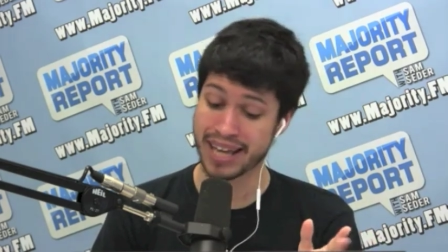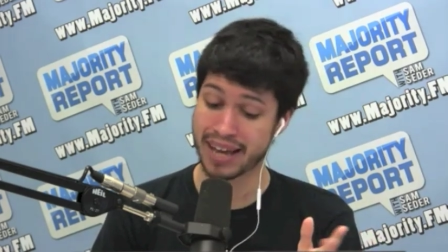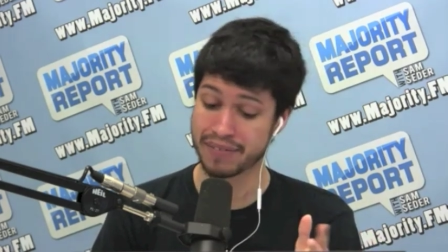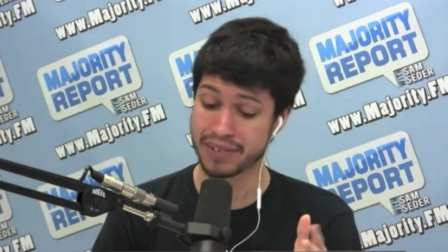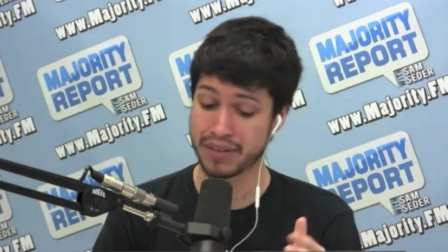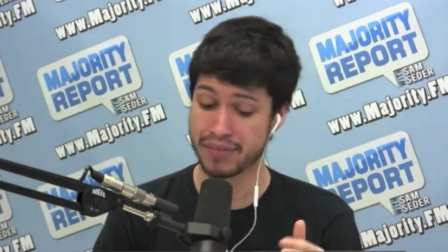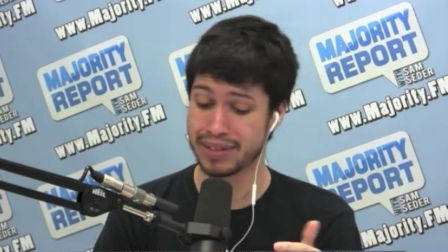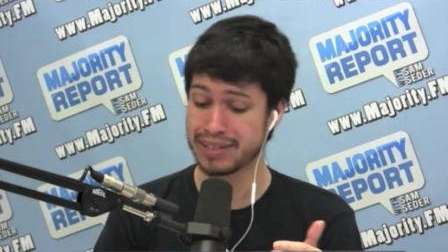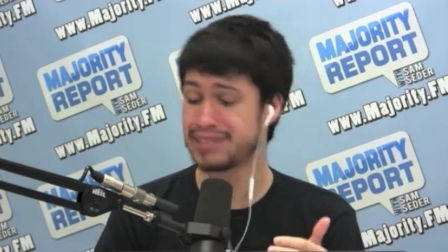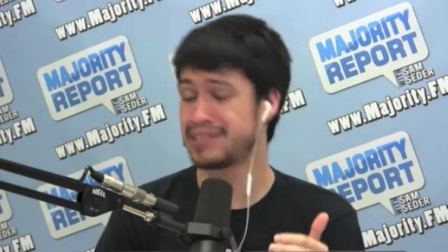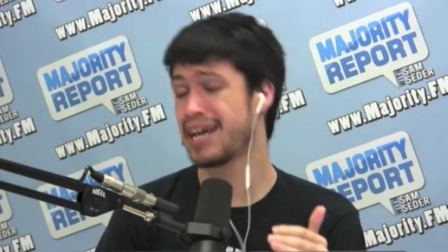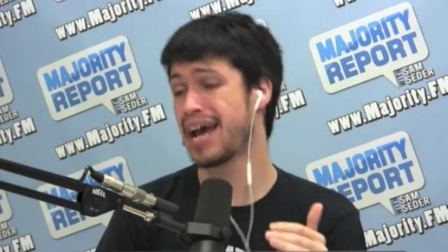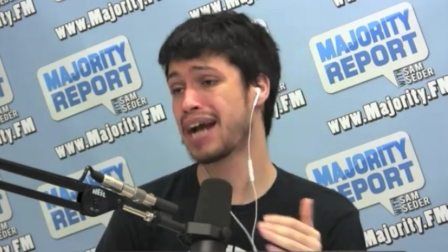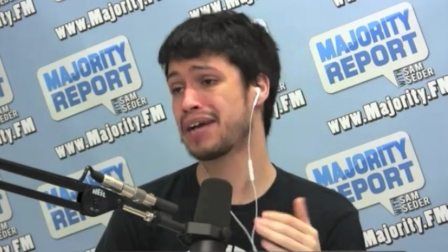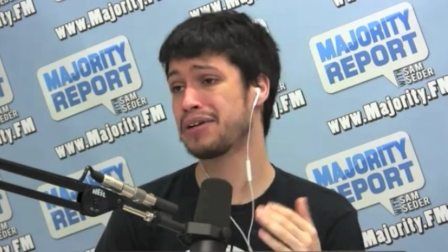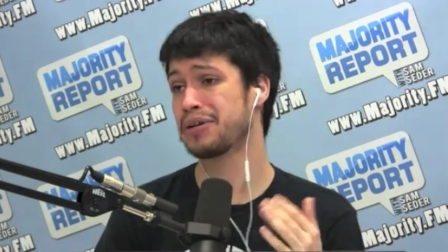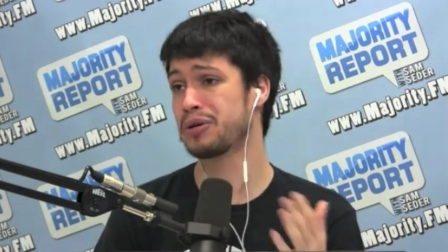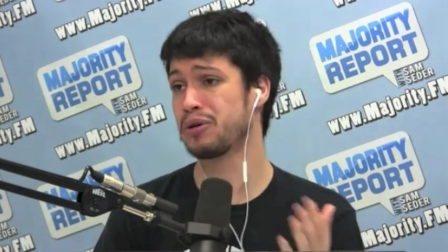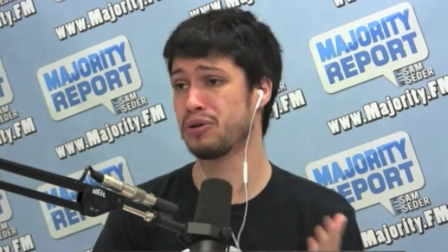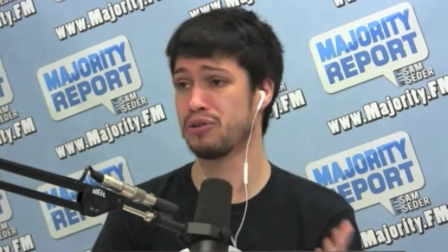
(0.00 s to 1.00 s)
have given
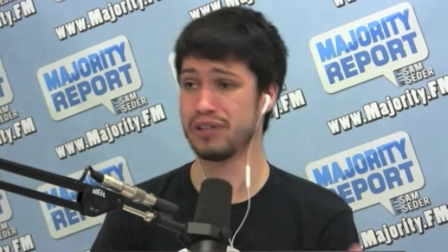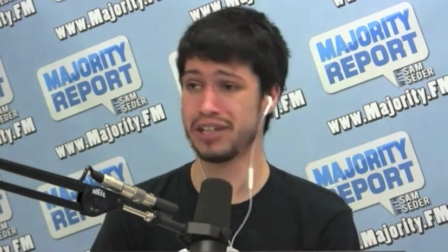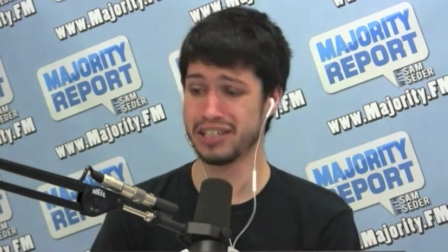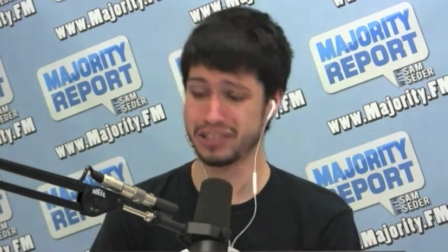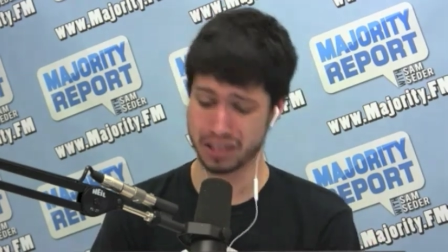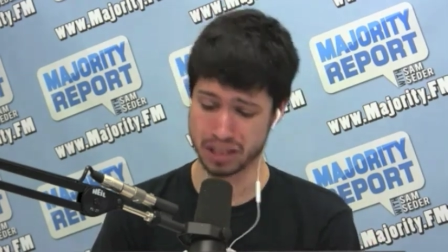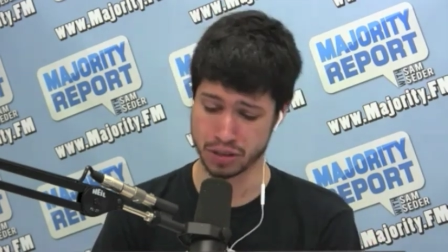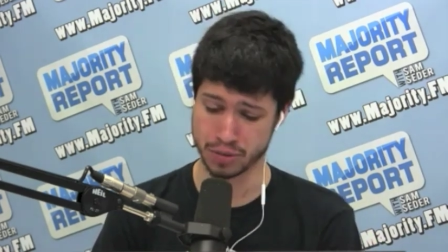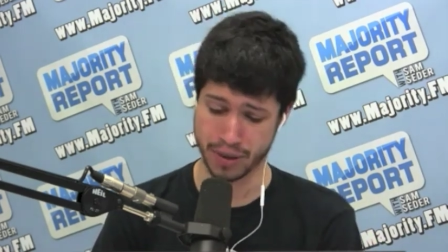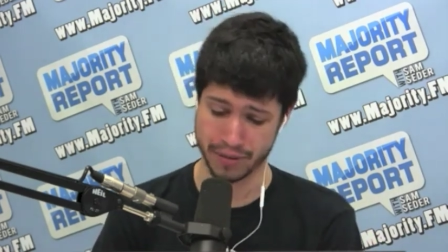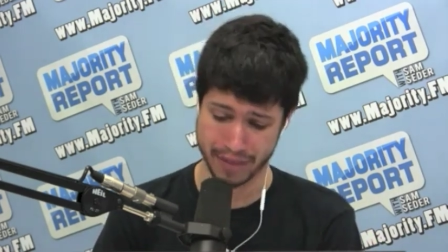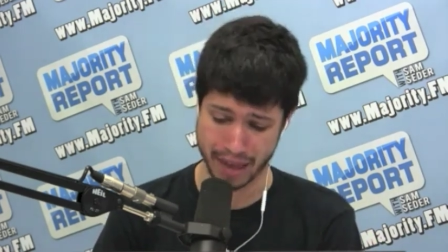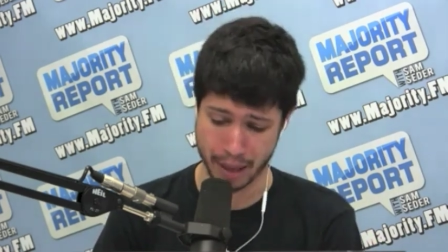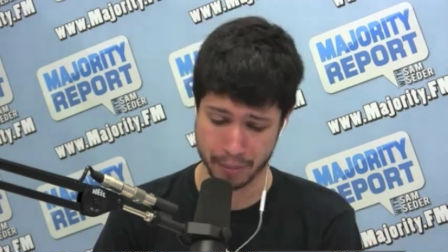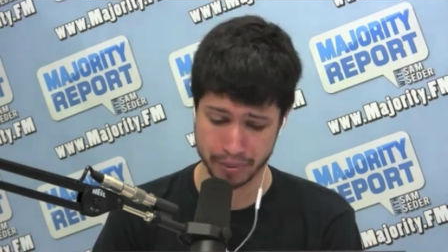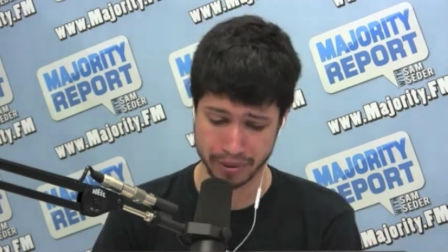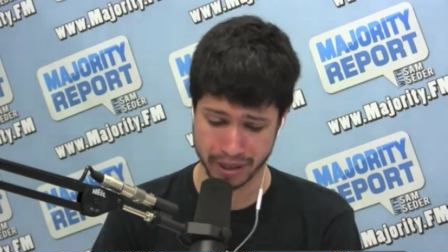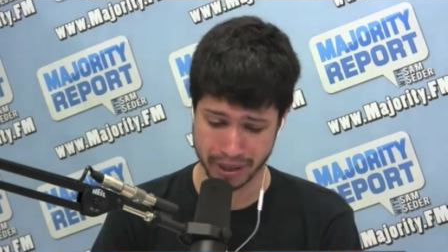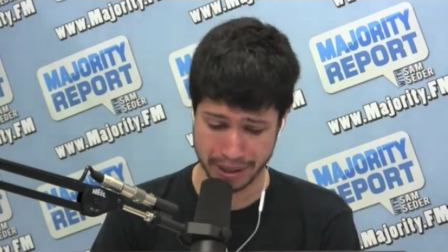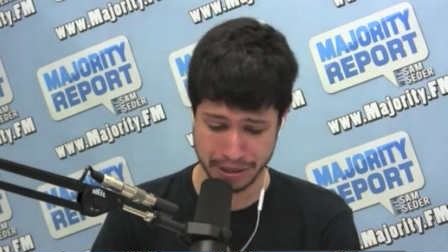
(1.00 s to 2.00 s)
technical reasons why the
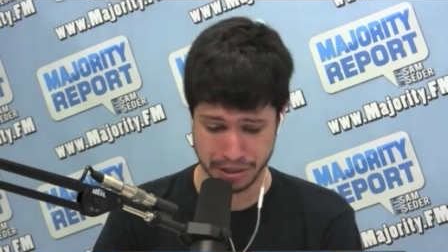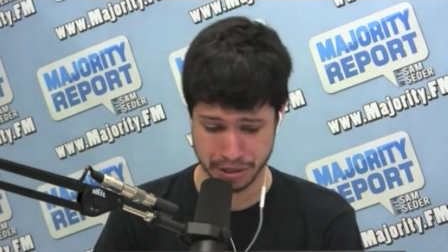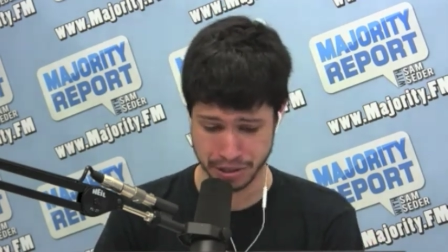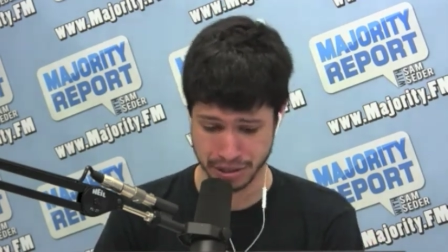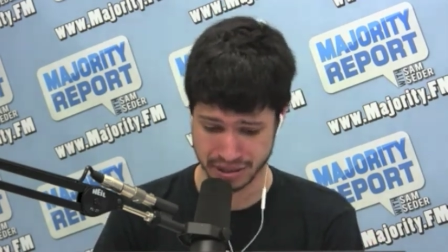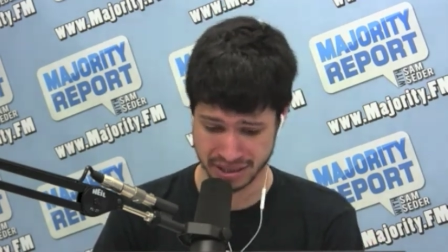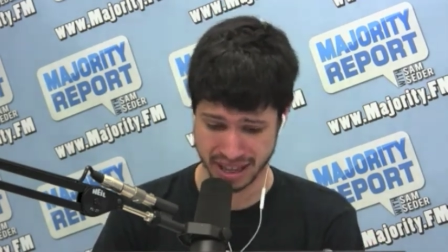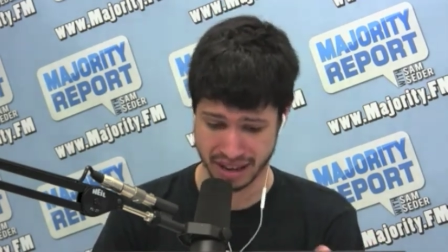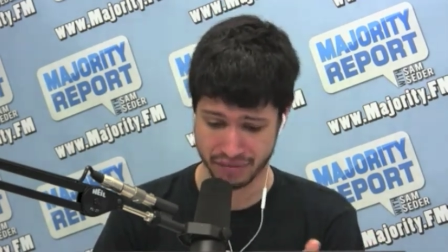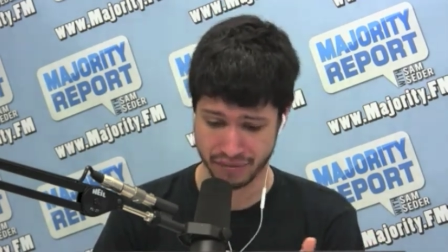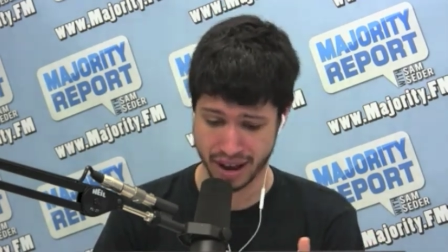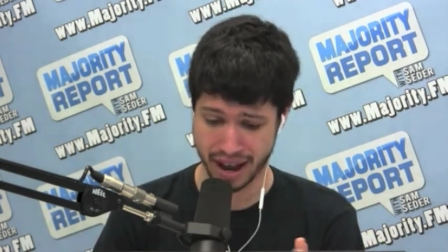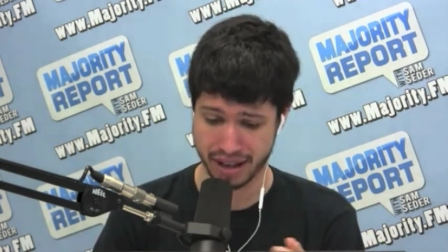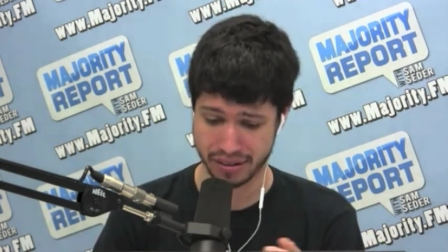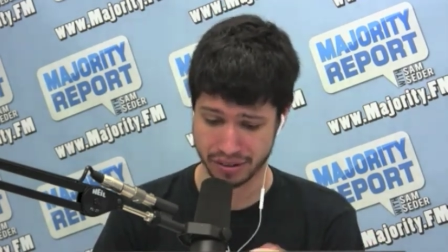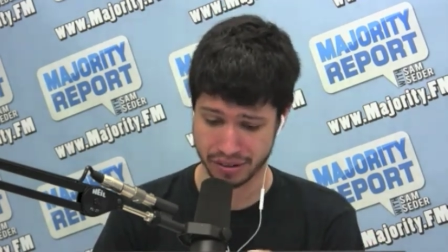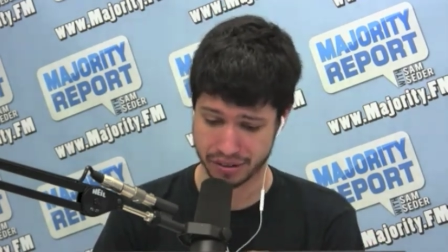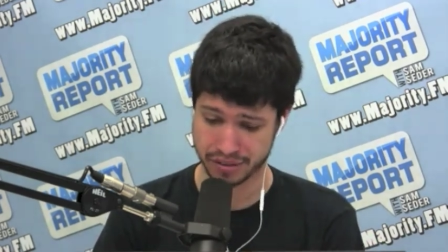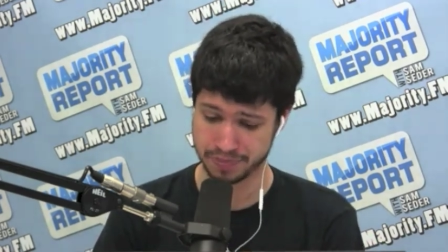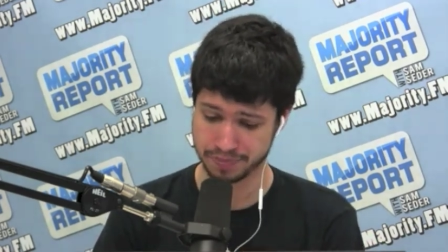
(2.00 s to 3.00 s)
application is not
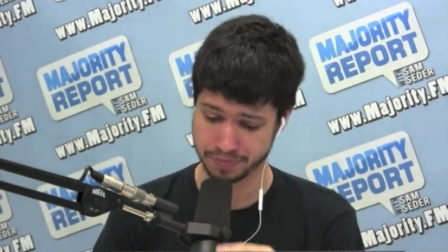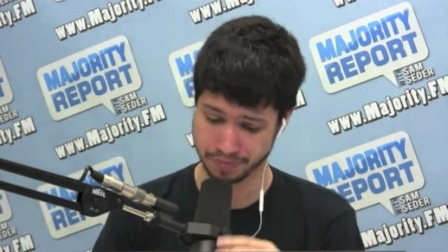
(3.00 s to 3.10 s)
valid,